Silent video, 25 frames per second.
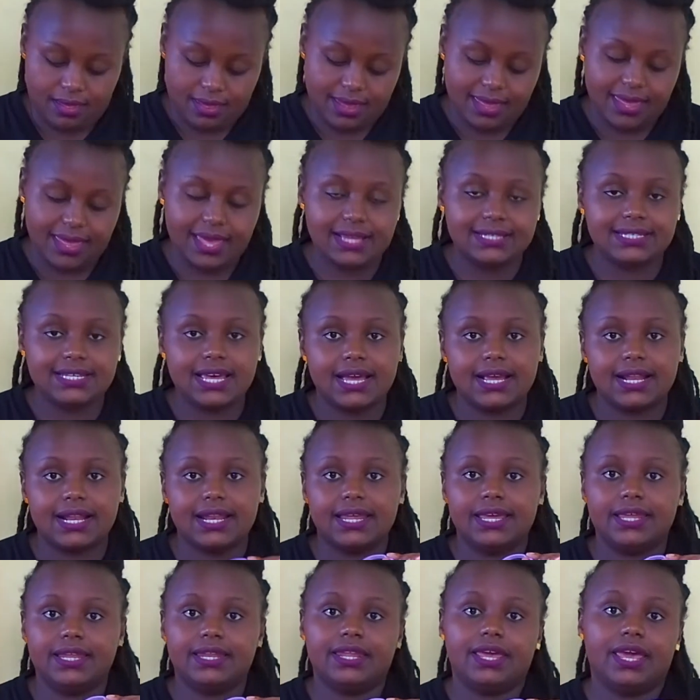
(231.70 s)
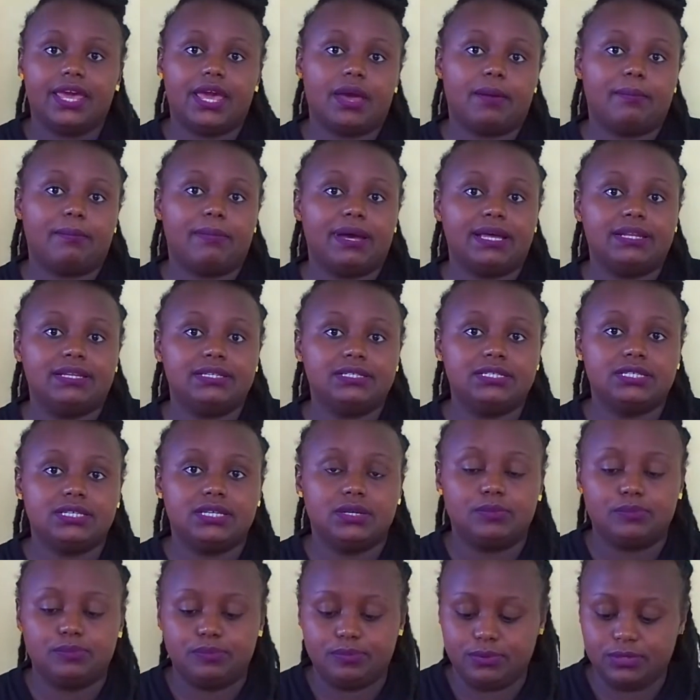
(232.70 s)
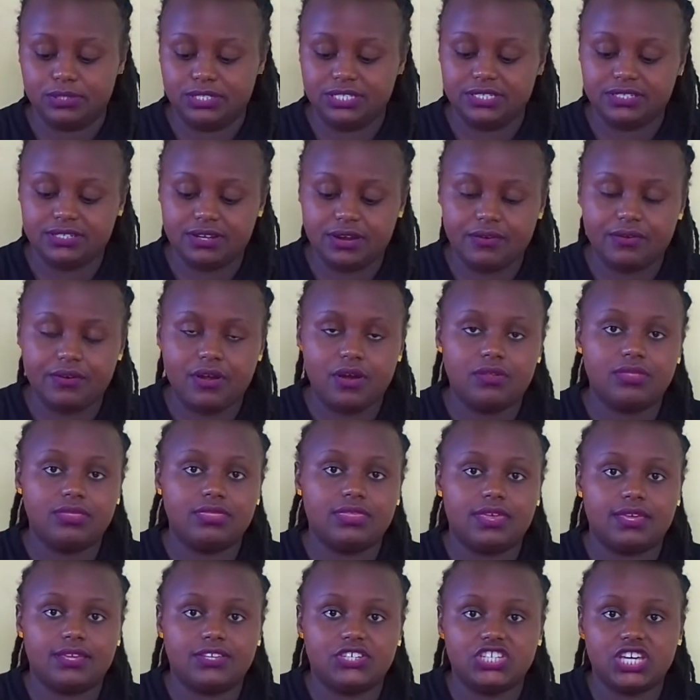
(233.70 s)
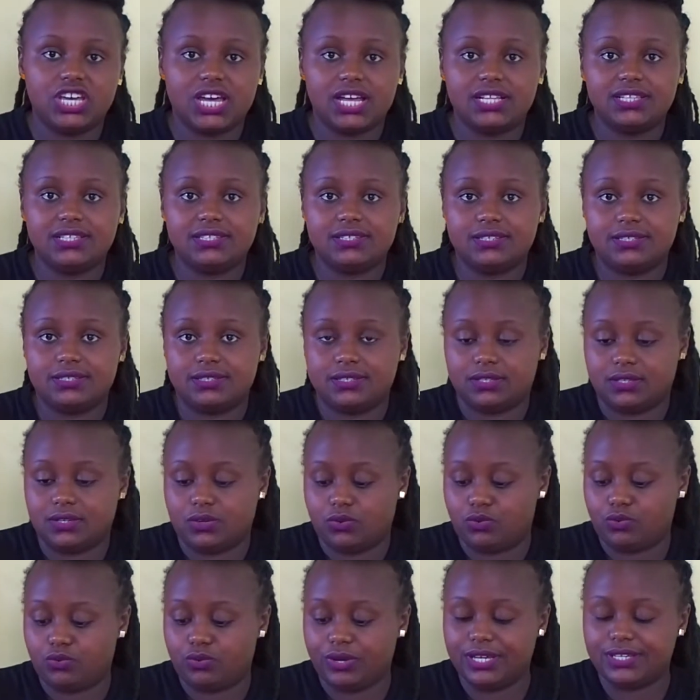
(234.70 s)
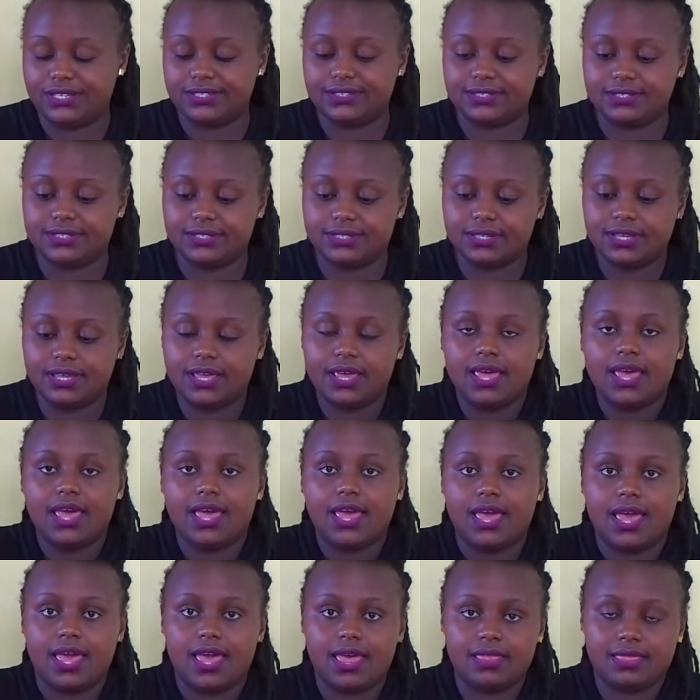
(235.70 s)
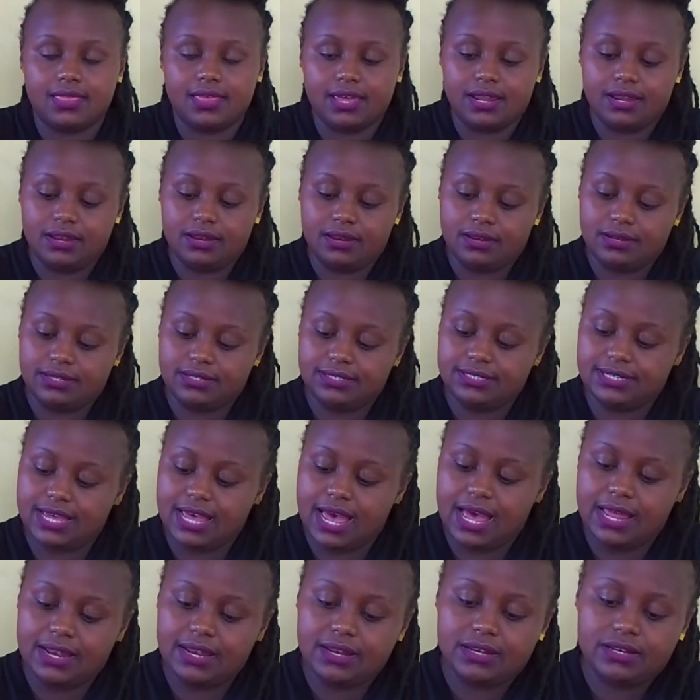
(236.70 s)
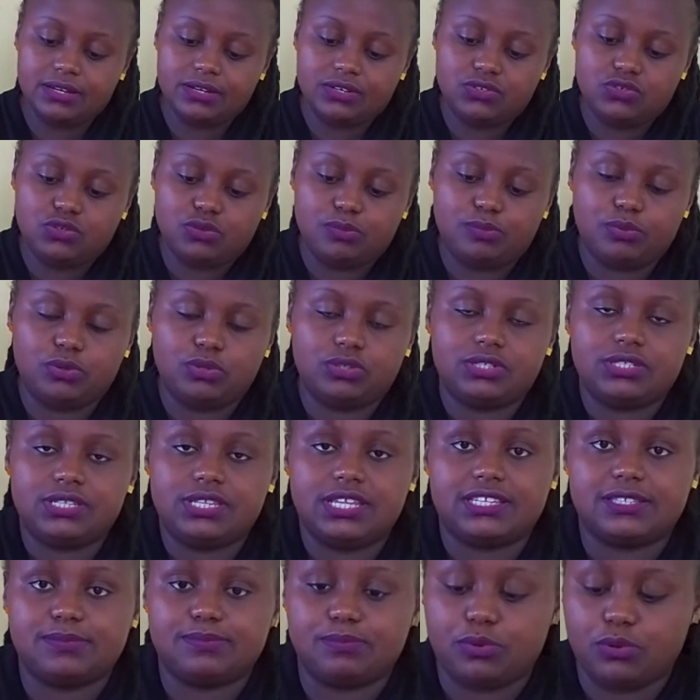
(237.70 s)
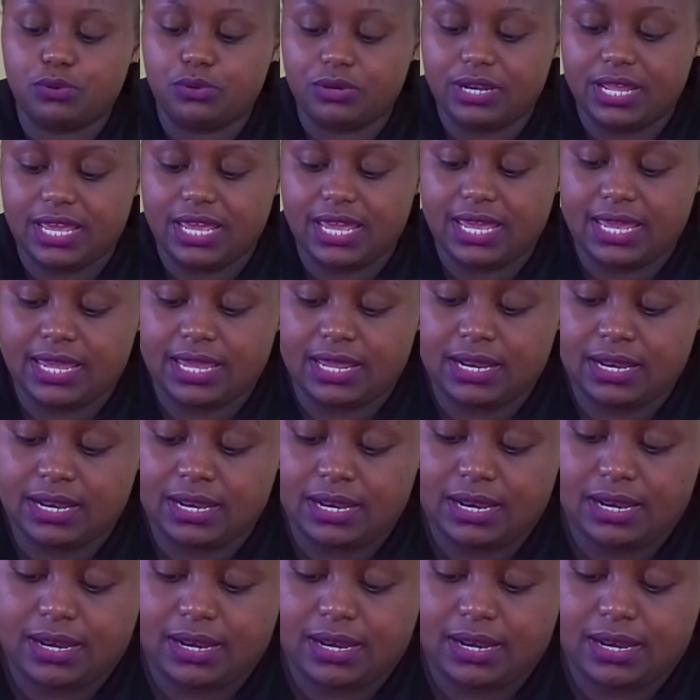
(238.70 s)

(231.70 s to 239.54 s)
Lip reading: Get a clean hairband, put it around the child's wrists, and then turn to put the spoon in,